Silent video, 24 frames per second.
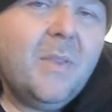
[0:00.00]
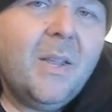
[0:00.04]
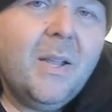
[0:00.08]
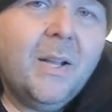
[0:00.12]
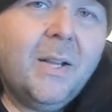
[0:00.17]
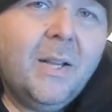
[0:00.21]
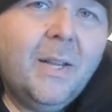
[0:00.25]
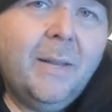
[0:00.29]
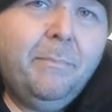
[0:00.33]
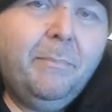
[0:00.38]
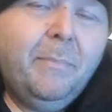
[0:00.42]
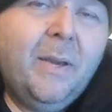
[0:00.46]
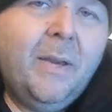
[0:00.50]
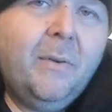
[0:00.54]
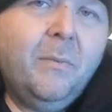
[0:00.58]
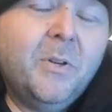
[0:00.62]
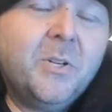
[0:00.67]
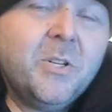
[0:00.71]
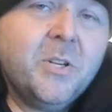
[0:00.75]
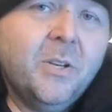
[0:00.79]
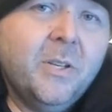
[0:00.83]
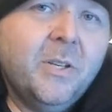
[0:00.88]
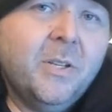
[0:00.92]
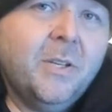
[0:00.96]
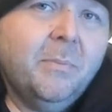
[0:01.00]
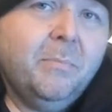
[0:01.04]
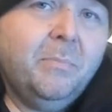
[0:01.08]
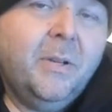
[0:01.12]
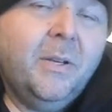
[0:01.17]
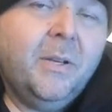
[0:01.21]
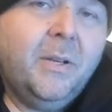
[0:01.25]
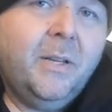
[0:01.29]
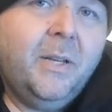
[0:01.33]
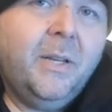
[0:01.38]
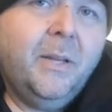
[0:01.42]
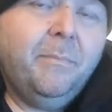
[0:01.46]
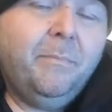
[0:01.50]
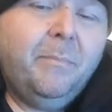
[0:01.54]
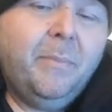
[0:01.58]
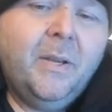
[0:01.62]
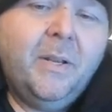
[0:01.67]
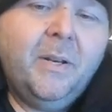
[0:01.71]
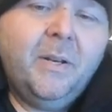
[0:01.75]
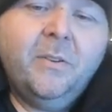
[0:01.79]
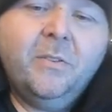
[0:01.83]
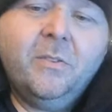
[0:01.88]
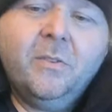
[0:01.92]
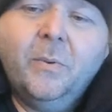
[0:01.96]
clip paint, which I'll get to clip
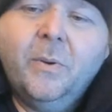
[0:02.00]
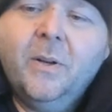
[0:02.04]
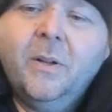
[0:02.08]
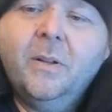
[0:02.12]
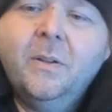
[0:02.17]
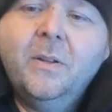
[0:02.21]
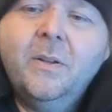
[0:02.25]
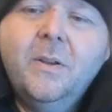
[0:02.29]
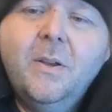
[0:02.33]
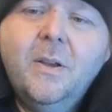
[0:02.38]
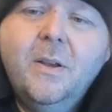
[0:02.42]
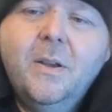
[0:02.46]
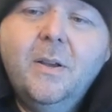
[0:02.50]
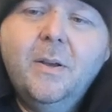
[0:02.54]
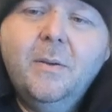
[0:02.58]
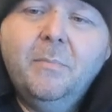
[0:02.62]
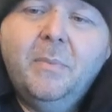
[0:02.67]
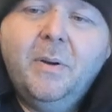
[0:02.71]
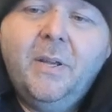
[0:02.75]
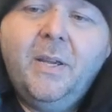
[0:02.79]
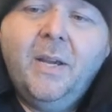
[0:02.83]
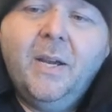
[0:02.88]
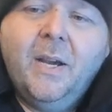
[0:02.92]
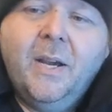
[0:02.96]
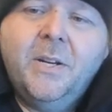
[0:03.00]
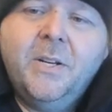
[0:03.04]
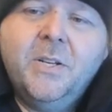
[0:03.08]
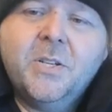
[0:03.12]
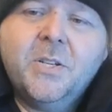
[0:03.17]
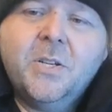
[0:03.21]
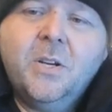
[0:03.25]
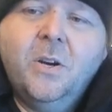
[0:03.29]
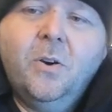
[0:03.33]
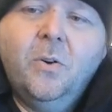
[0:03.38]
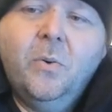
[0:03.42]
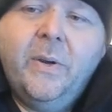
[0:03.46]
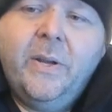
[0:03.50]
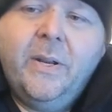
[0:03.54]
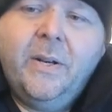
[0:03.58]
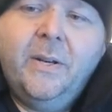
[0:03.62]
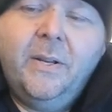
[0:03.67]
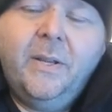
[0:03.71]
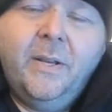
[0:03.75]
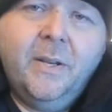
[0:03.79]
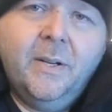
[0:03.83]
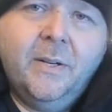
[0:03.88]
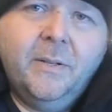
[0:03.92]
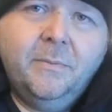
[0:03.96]
paint as well. But yeah, I just go in
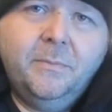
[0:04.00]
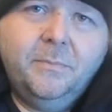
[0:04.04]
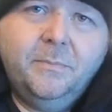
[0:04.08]
and